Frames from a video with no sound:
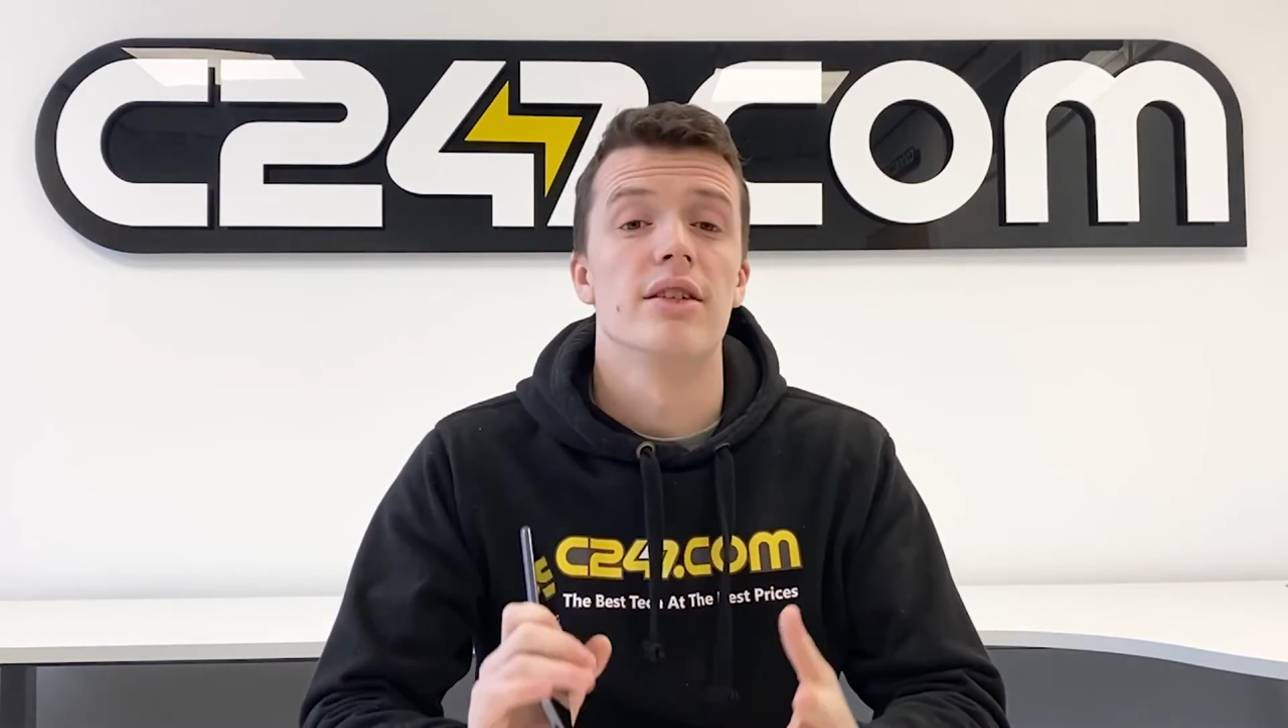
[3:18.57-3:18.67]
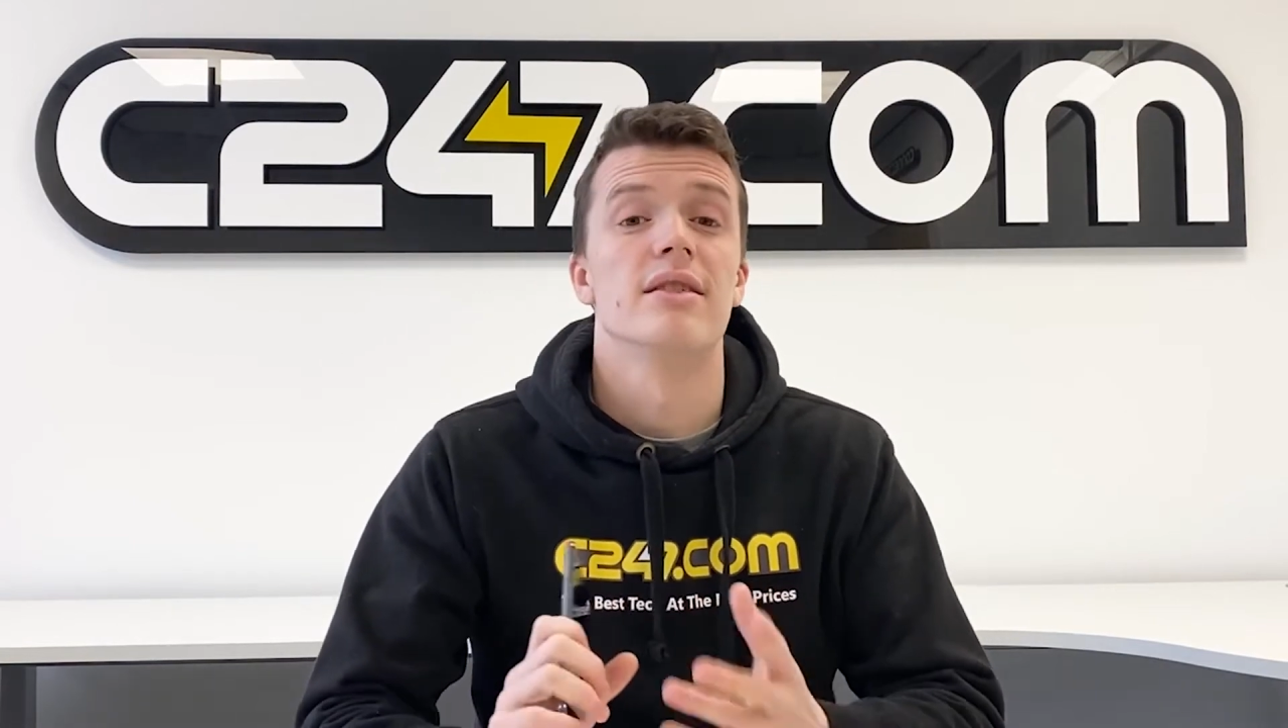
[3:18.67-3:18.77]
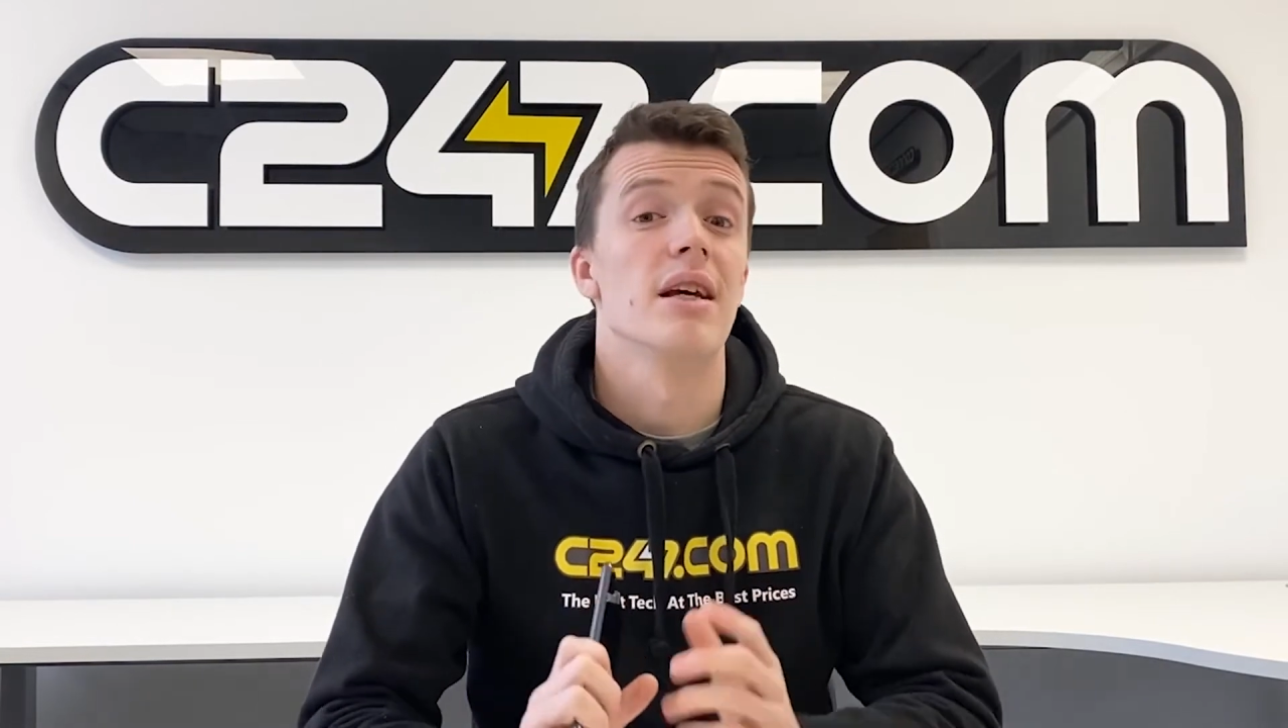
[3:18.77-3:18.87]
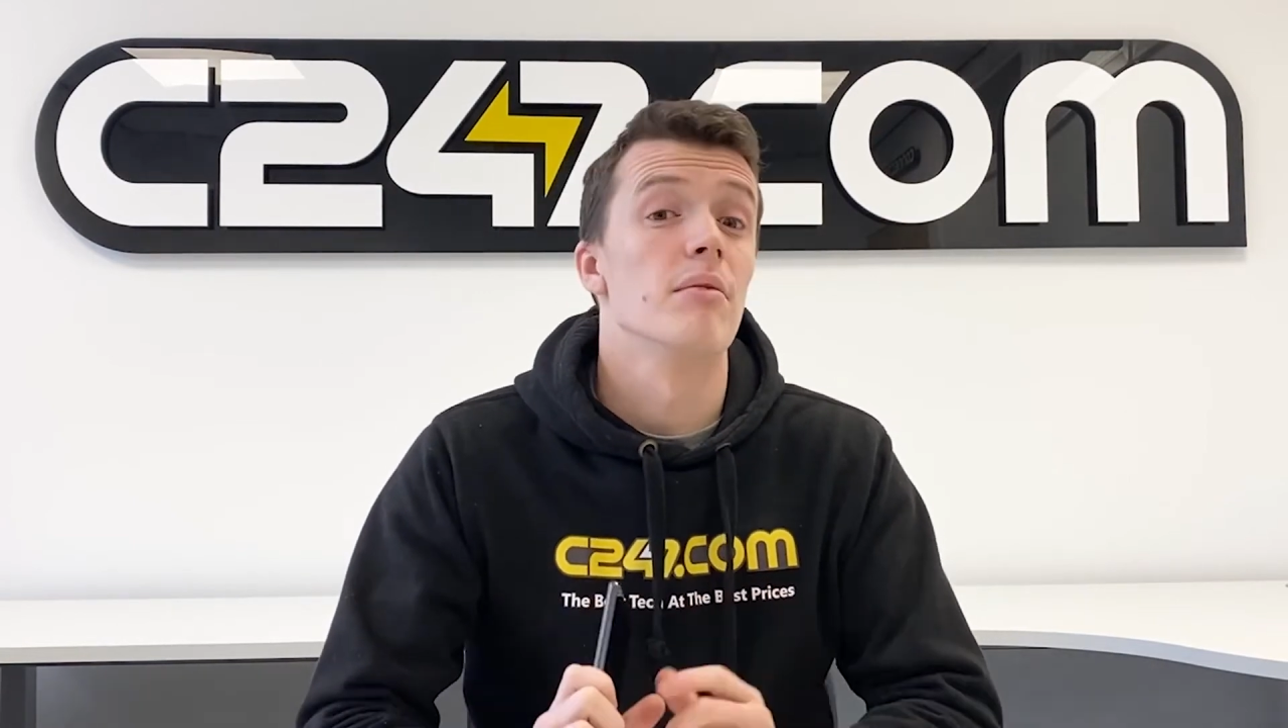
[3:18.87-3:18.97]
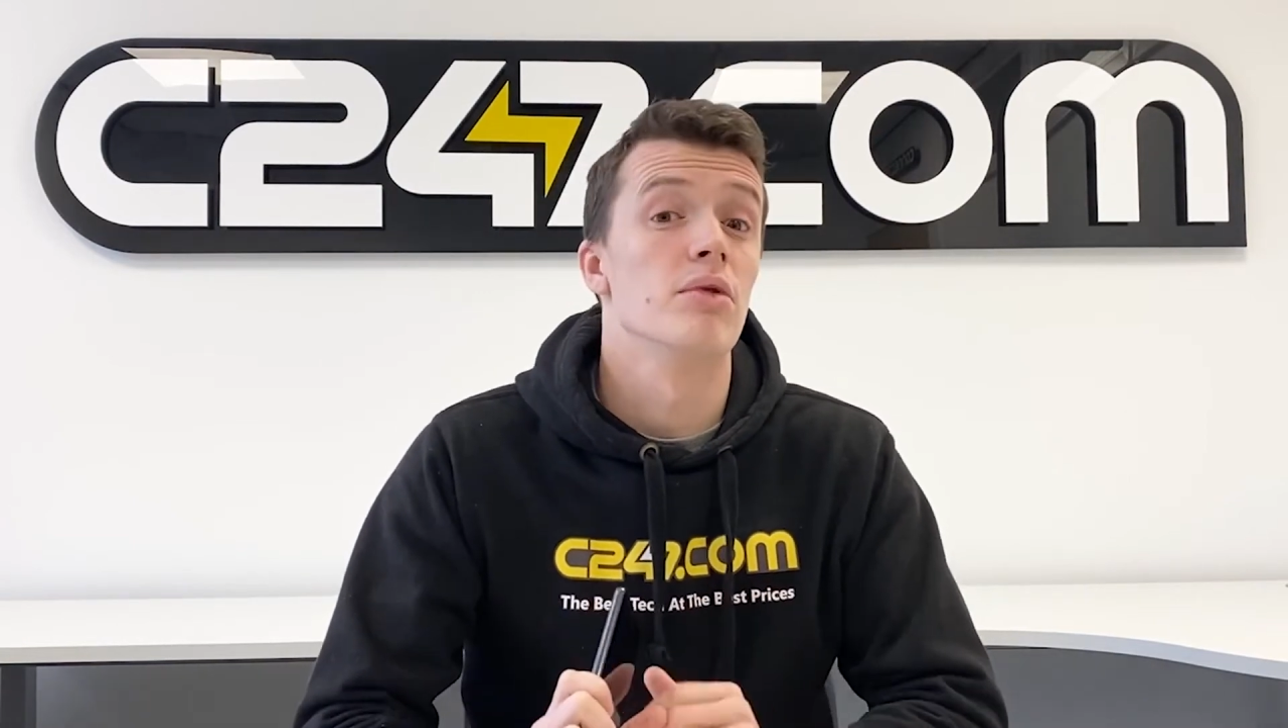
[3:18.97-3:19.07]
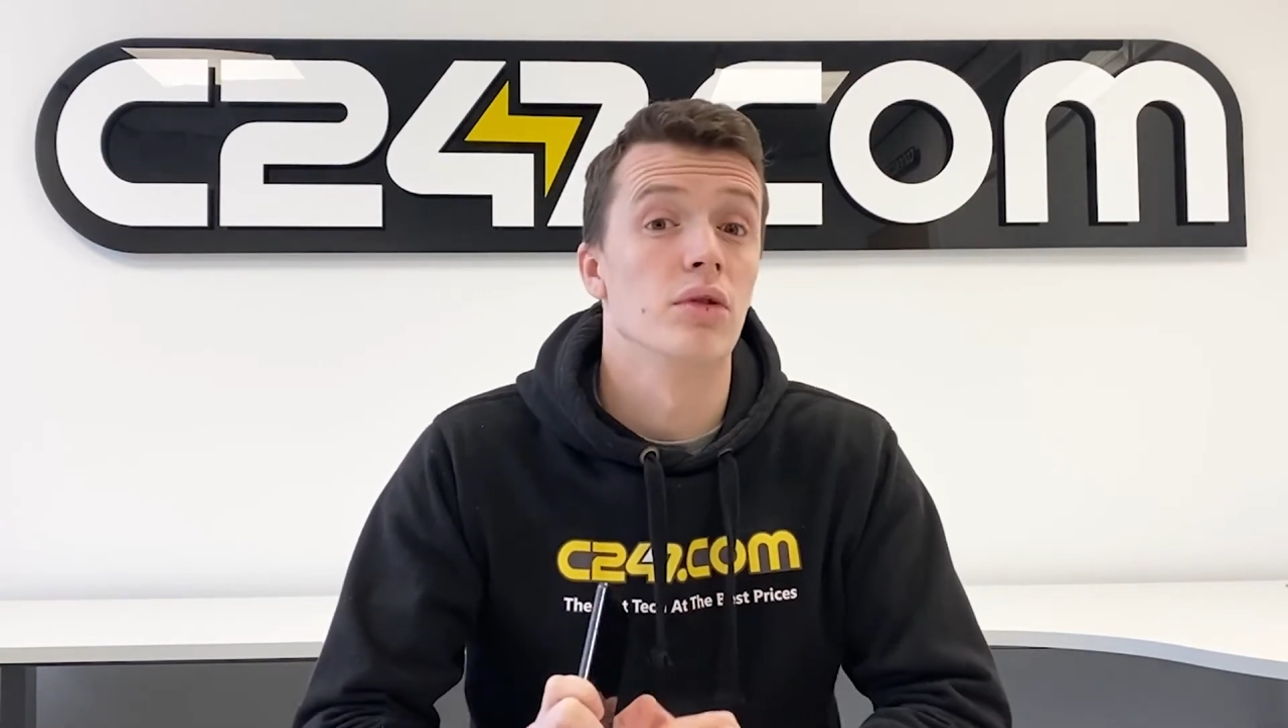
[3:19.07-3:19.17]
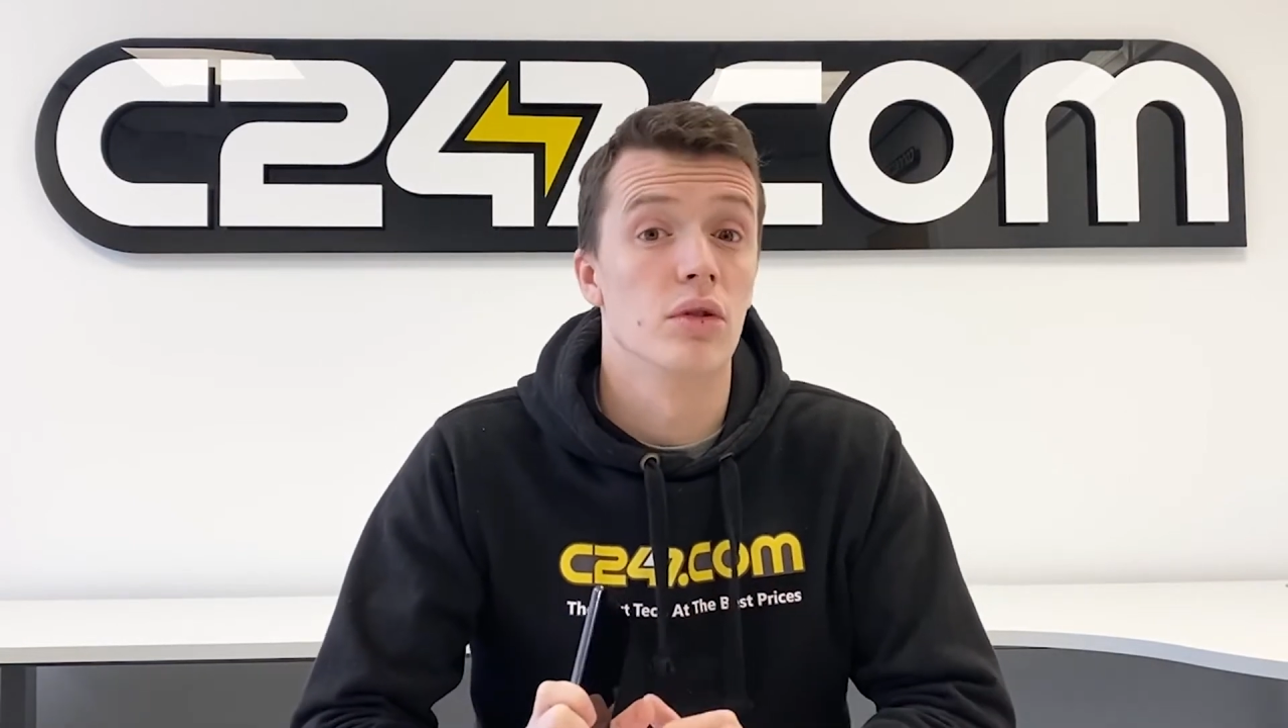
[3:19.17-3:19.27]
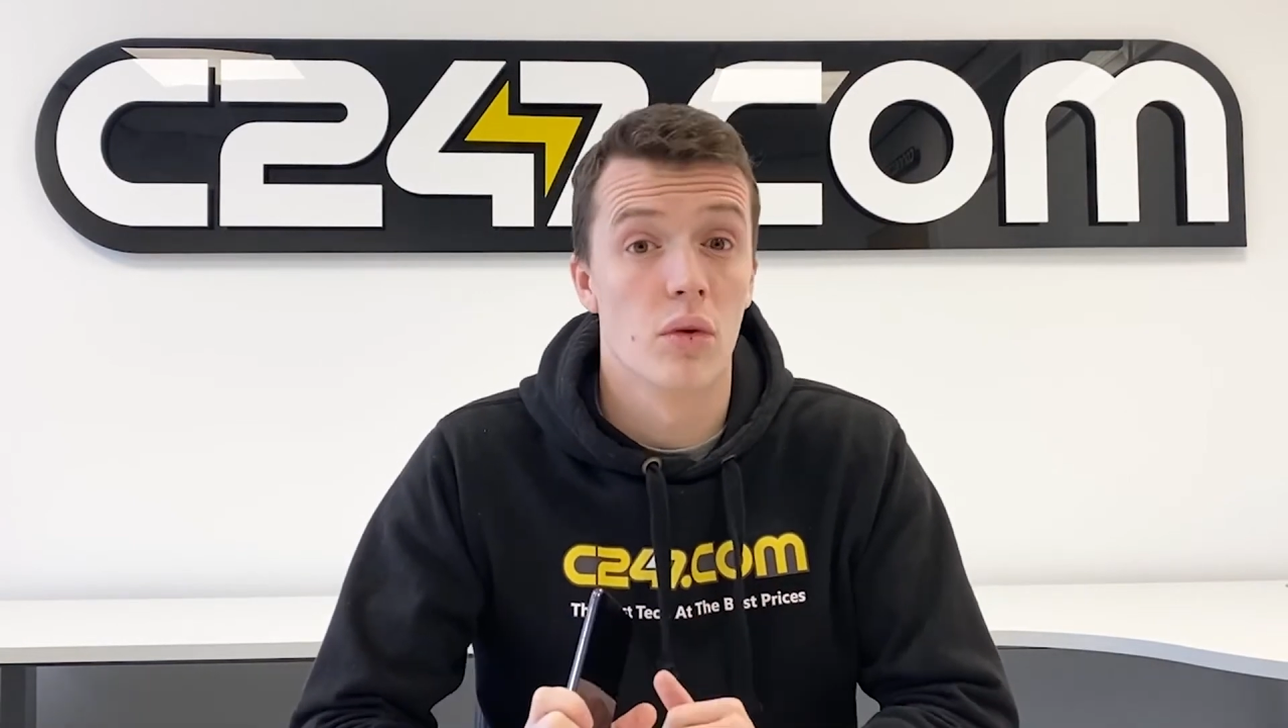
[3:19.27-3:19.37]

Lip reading: Samsung